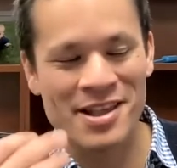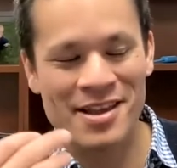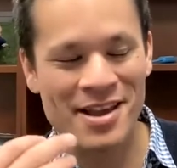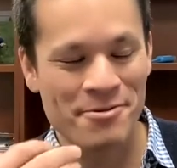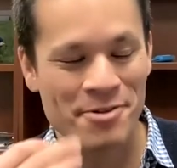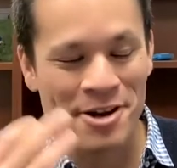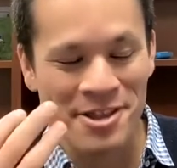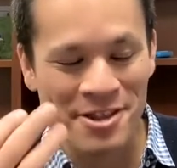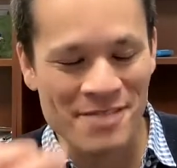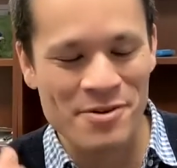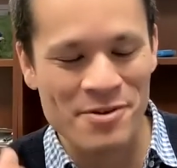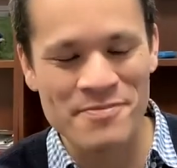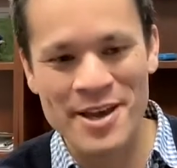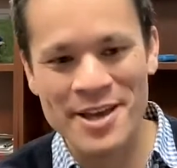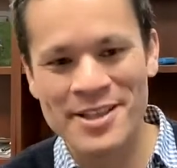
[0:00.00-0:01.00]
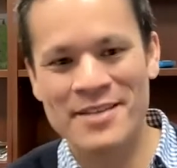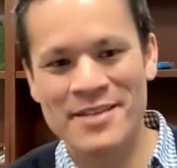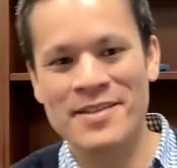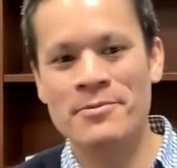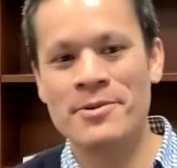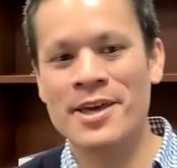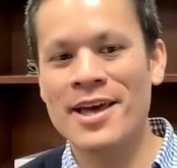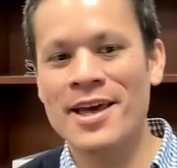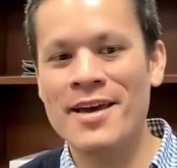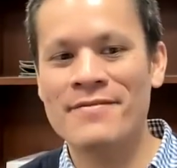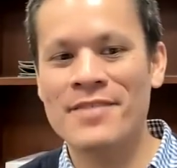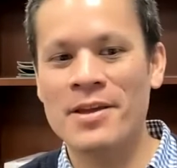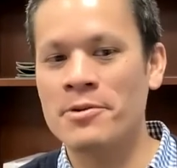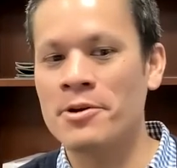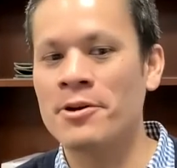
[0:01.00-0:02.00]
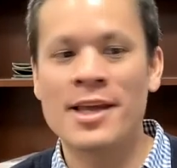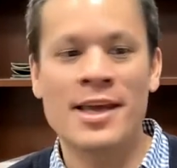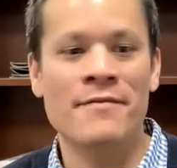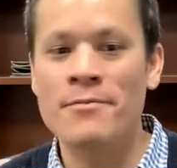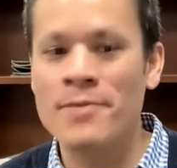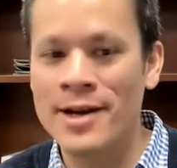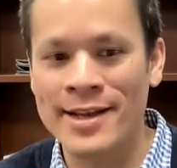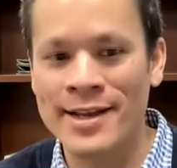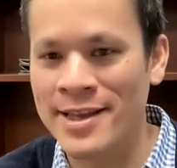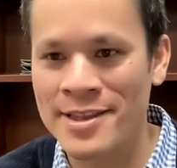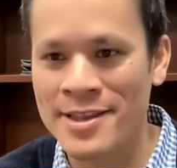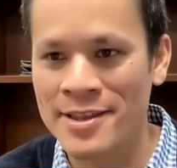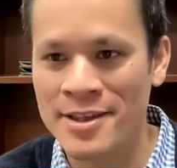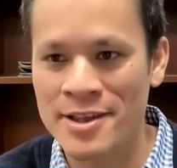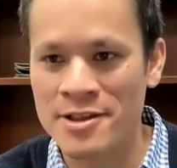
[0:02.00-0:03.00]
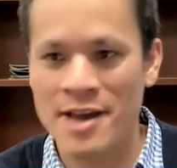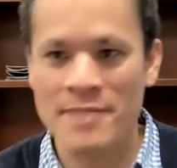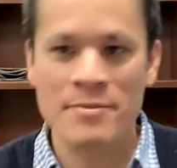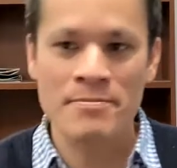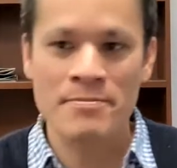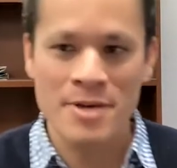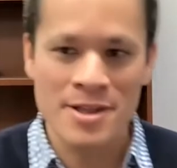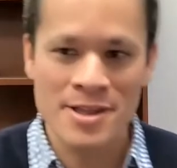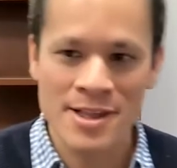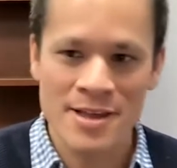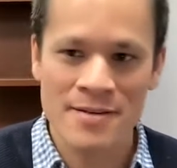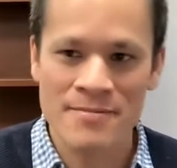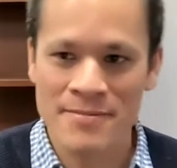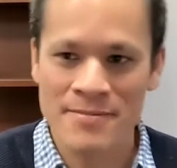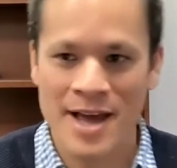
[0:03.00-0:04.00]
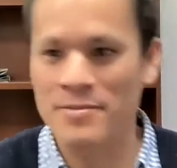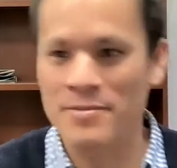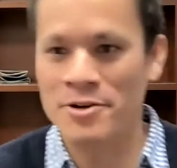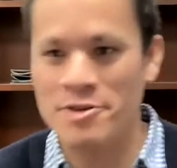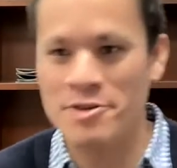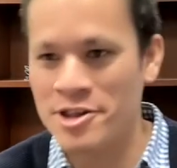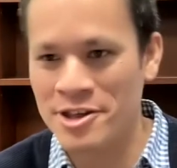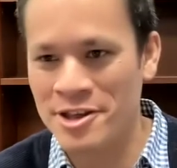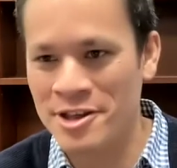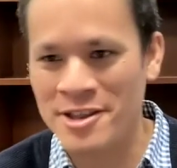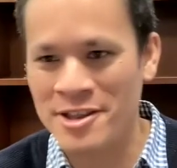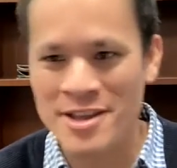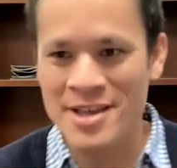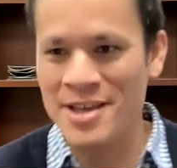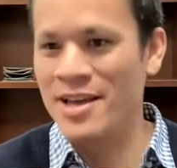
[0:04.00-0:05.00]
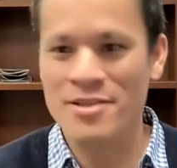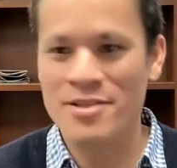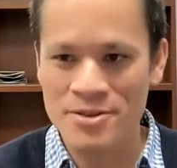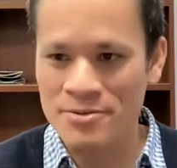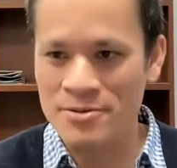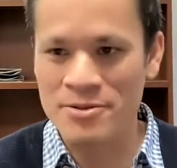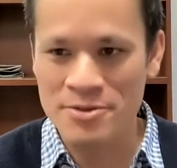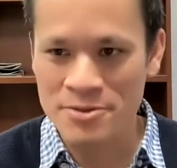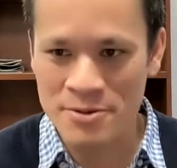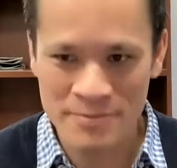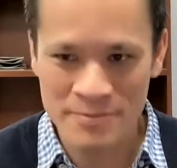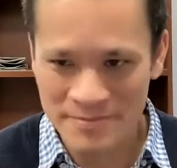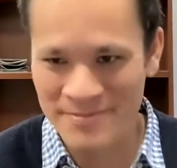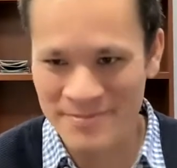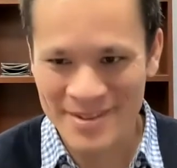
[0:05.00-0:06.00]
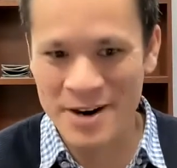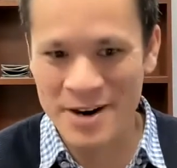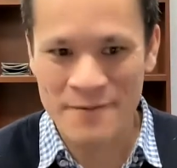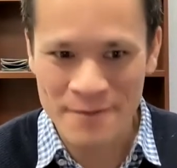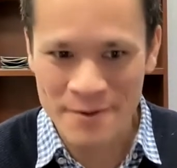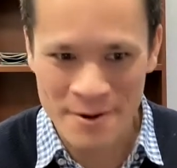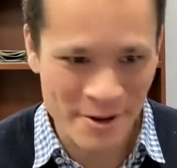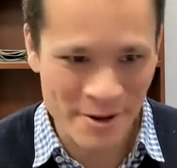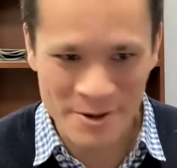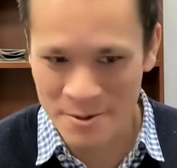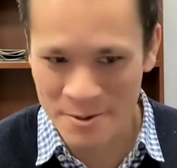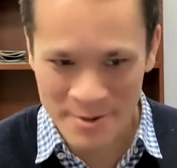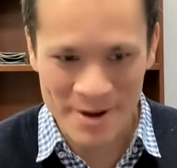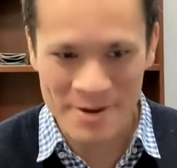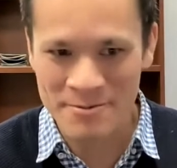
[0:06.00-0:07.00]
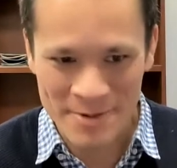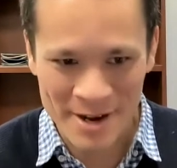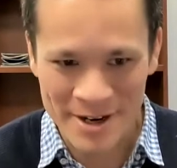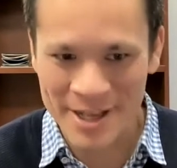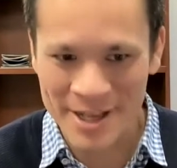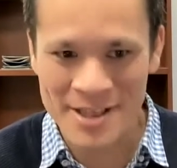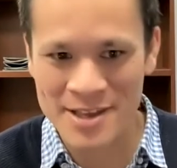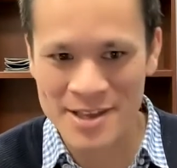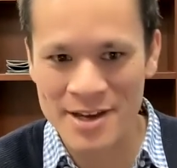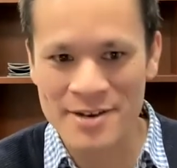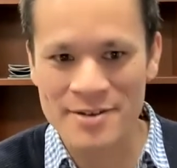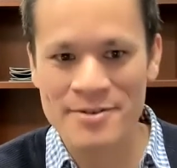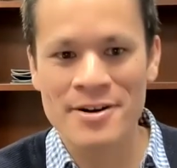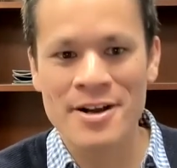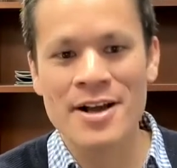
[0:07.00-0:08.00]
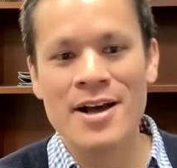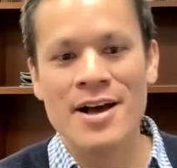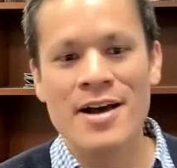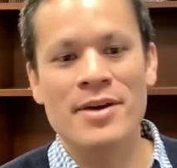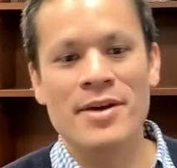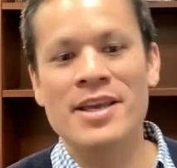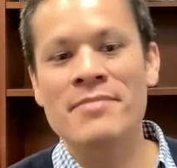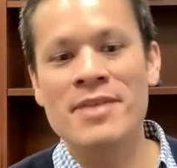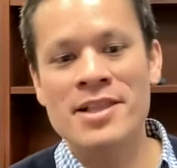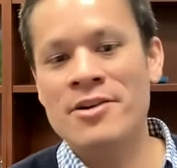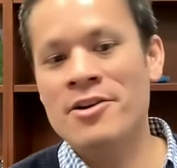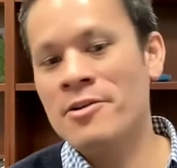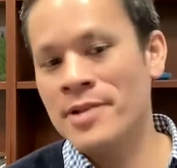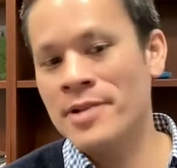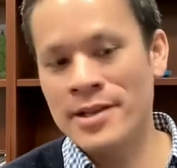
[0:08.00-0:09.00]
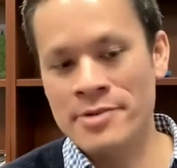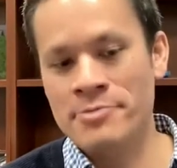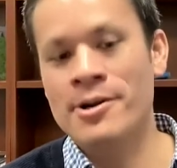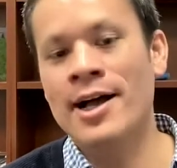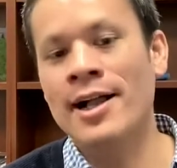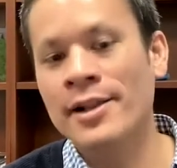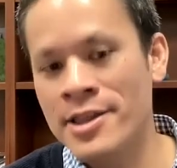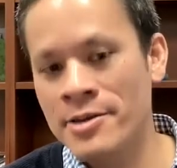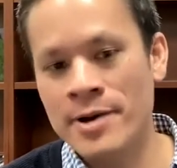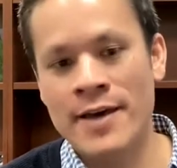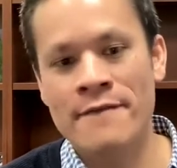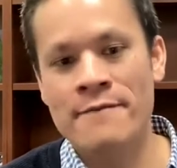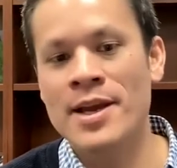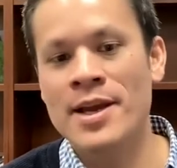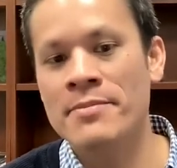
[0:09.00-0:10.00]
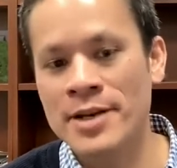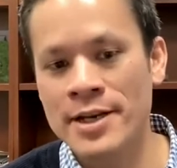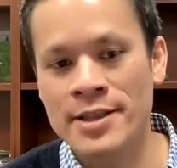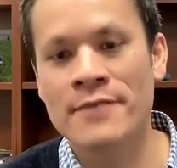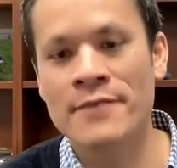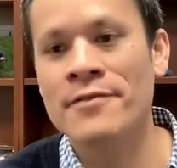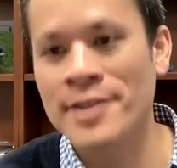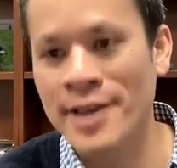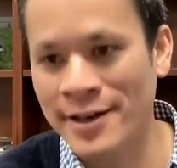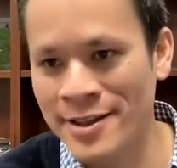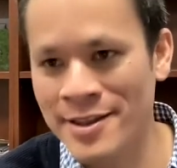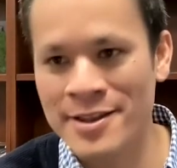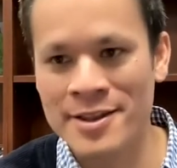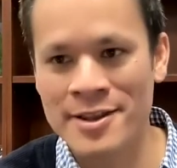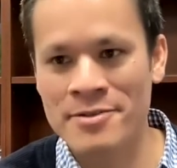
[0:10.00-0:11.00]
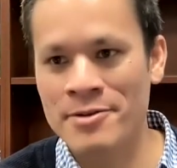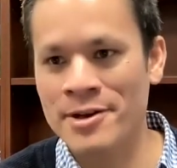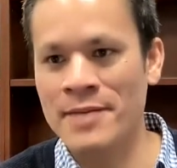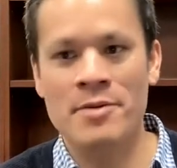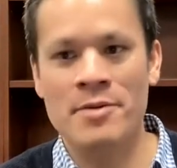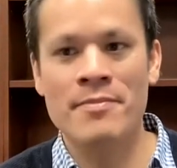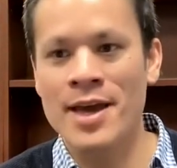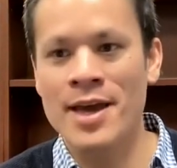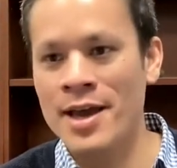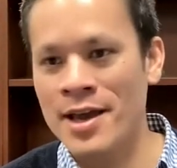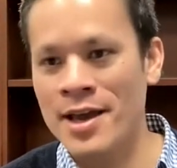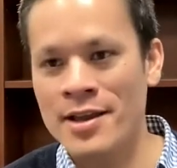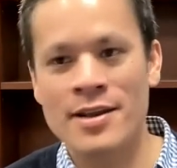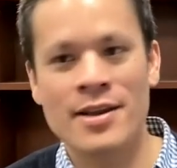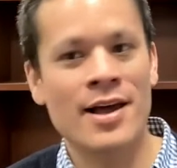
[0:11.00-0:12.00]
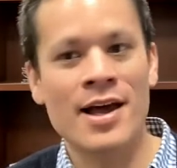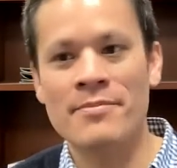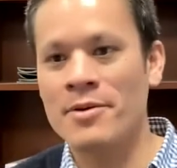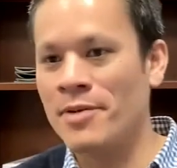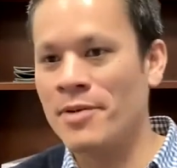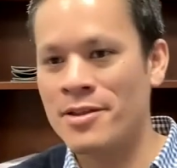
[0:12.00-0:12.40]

erroneous perspective that we have, that we only have one identity. So I'm a Muslim, I'm a Christian, and so therefore, we're one against the other. But he makes the argument that in reality, we have many, many different identities, right? I'm a man, I'm